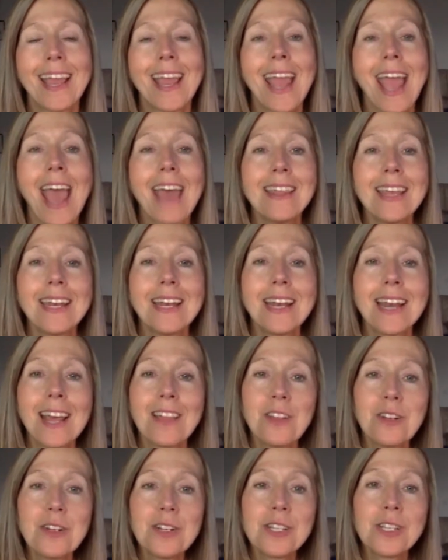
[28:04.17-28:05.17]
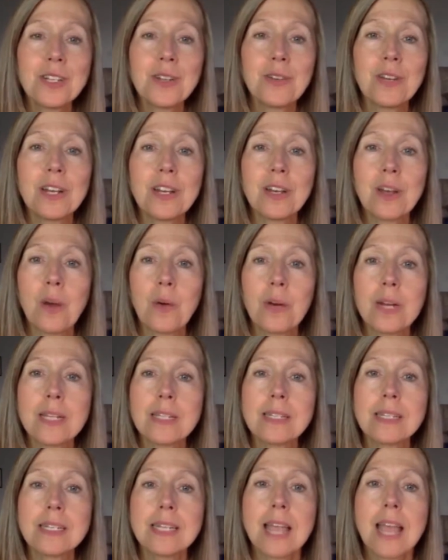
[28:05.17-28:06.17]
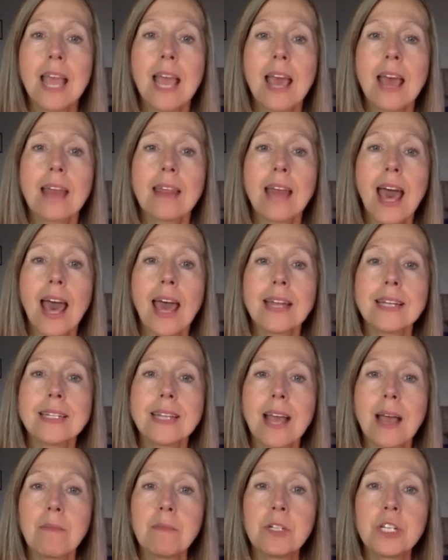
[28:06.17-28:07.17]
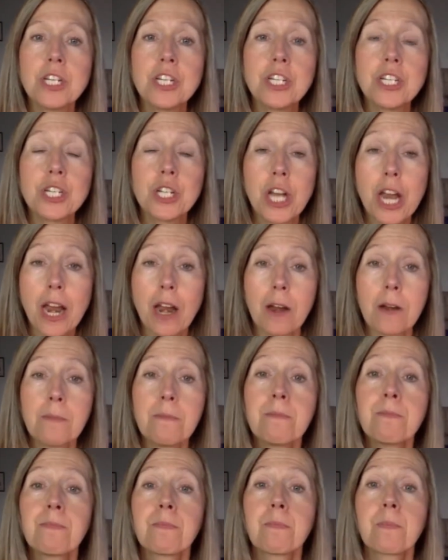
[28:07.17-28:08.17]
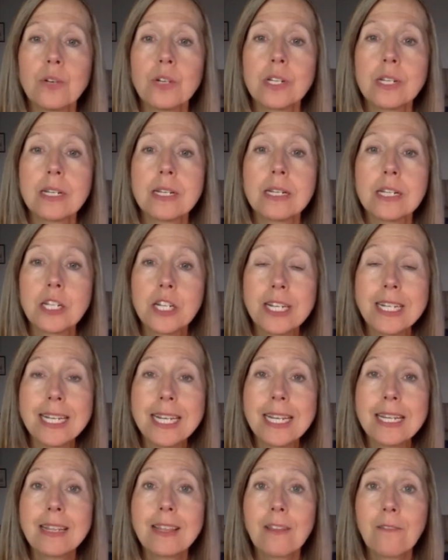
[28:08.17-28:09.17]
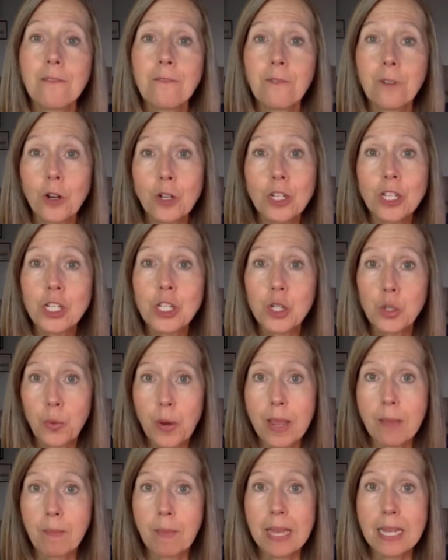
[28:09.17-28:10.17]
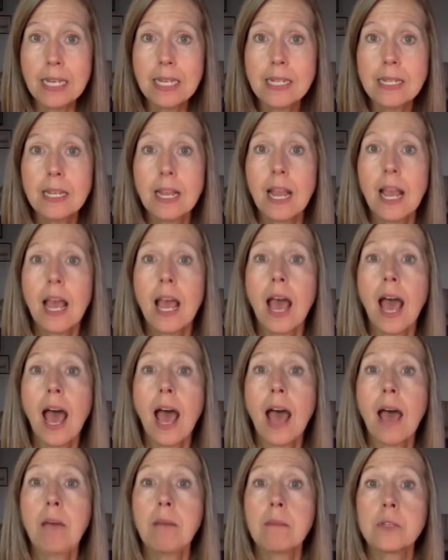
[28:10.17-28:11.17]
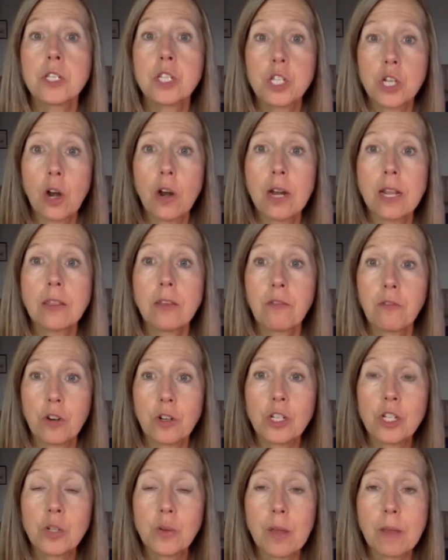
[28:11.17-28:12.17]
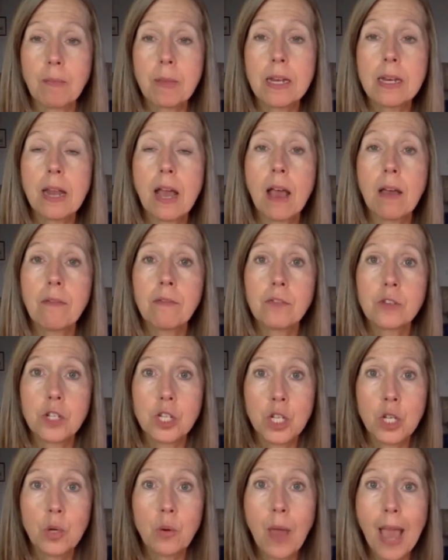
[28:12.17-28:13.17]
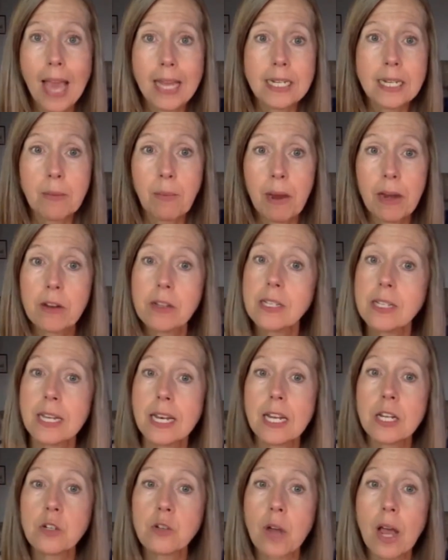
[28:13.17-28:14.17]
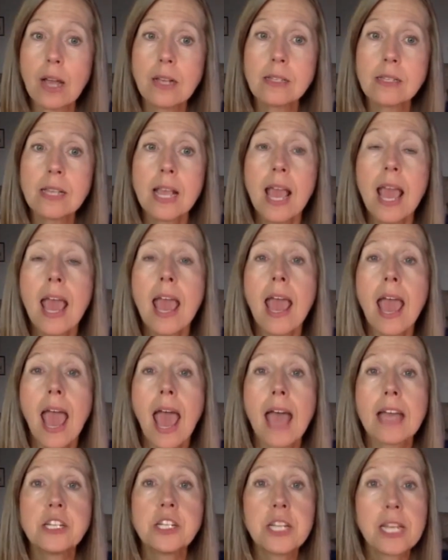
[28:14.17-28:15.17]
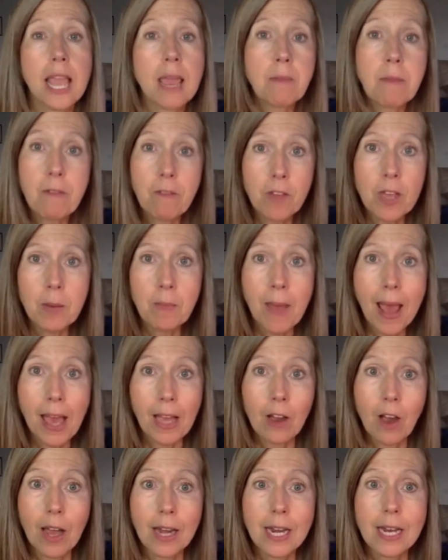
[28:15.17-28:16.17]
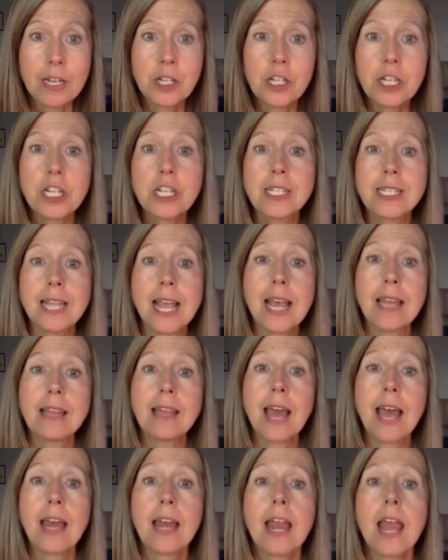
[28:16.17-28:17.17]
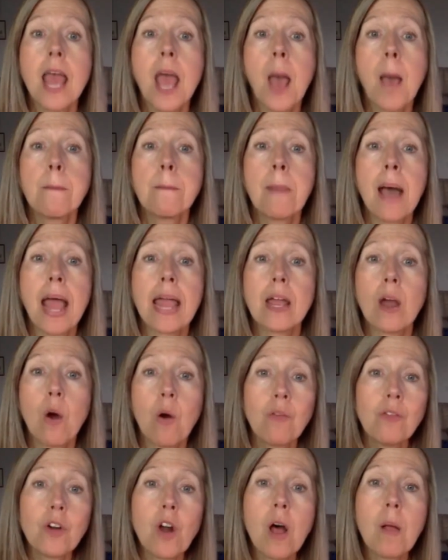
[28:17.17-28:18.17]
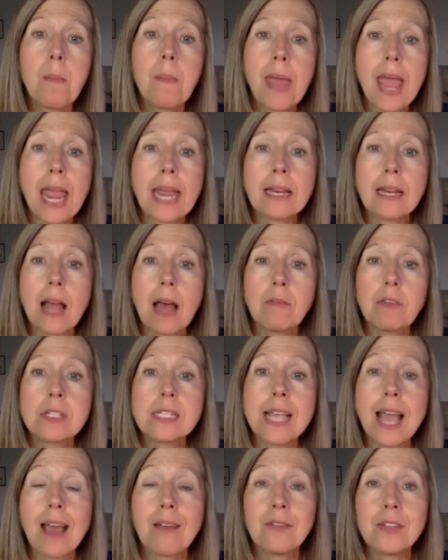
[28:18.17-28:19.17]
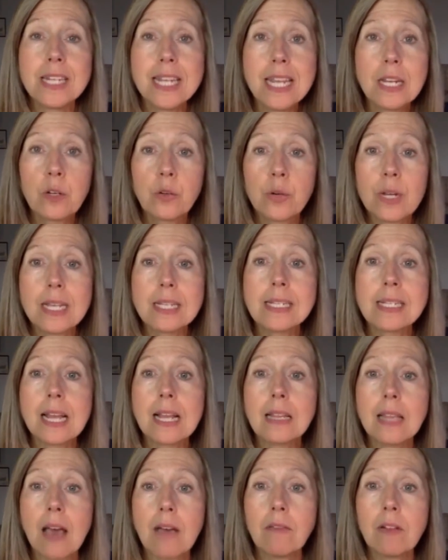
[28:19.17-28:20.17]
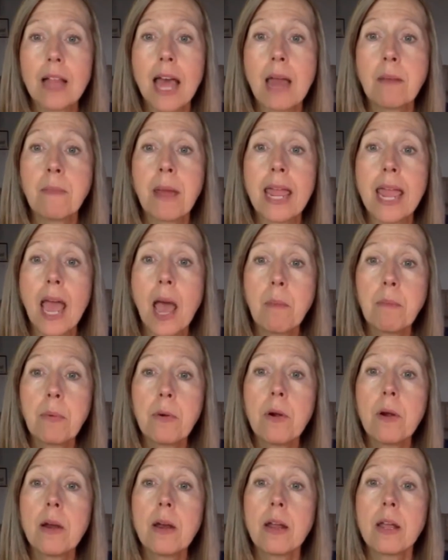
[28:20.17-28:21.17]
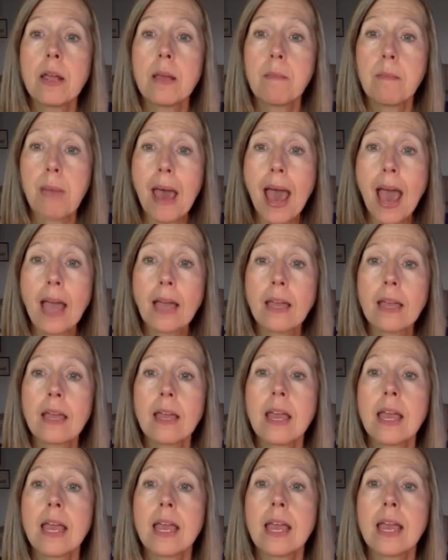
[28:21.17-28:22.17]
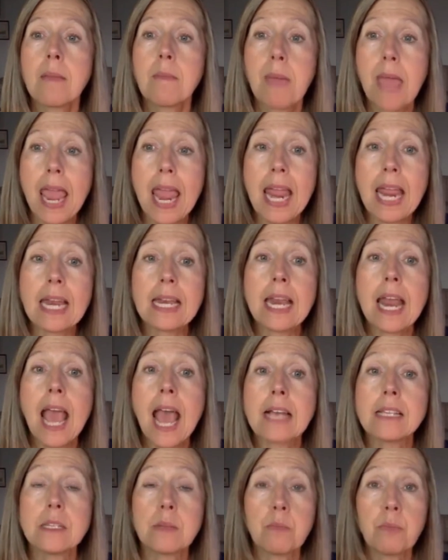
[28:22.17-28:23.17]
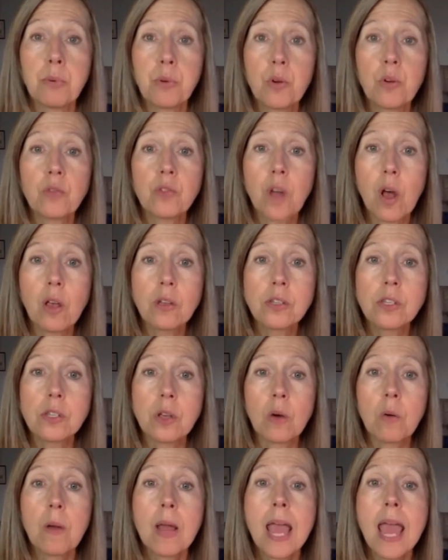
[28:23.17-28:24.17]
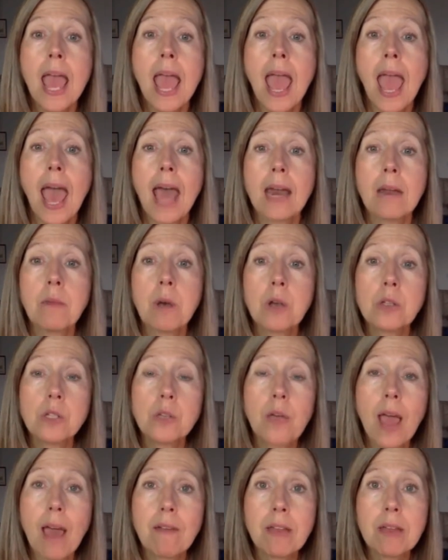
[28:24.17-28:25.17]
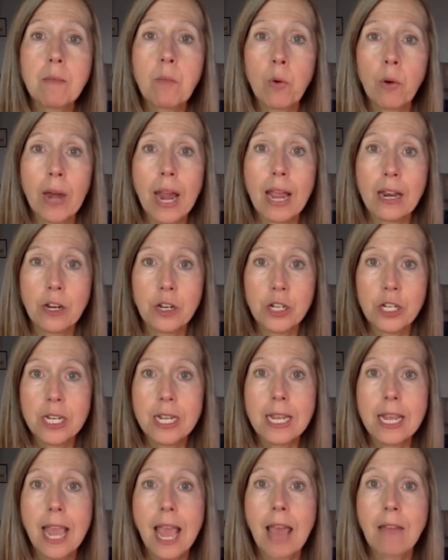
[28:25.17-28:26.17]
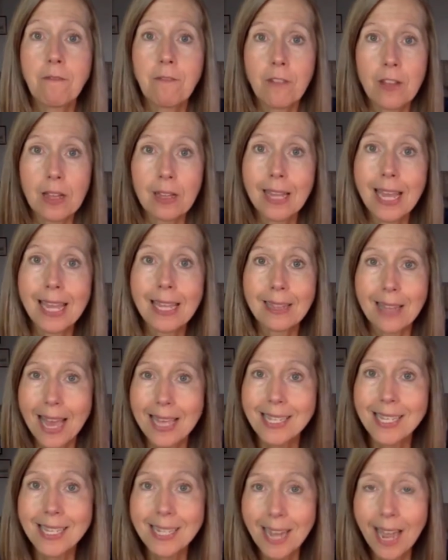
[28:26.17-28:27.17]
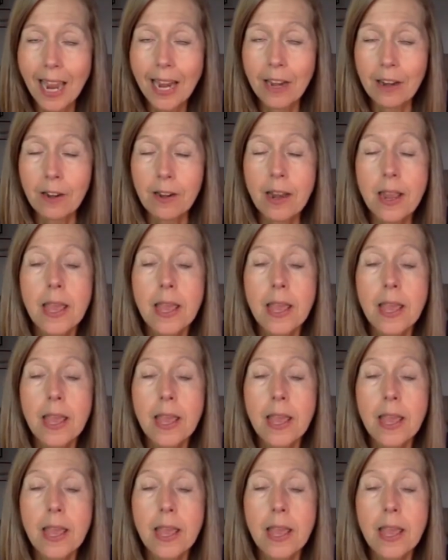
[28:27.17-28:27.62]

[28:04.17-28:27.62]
And then another student noticed that she shared, she did the first treatment, started the first treatment of 2 antiparasitic drugs, and she gave me feedback on it. She said that my overall pain levels have decreased a level, and my upper back pain has improved also, and I'm also having more energy and feeling less tired.